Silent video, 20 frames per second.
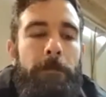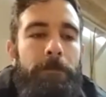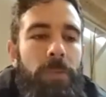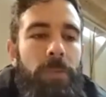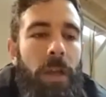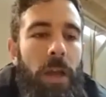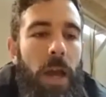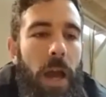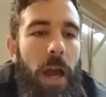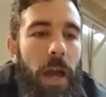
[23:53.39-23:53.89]

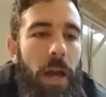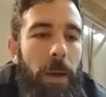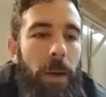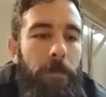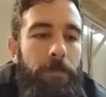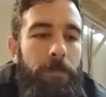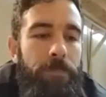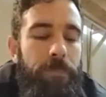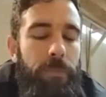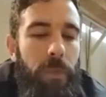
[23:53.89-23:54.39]
Yeah. Um,
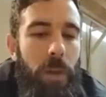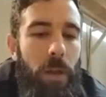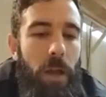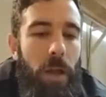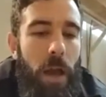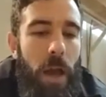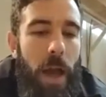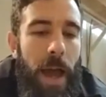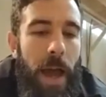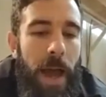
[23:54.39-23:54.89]

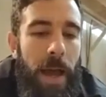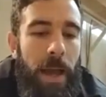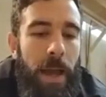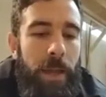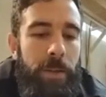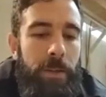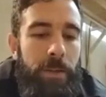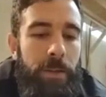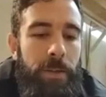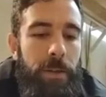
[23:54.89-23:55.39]
and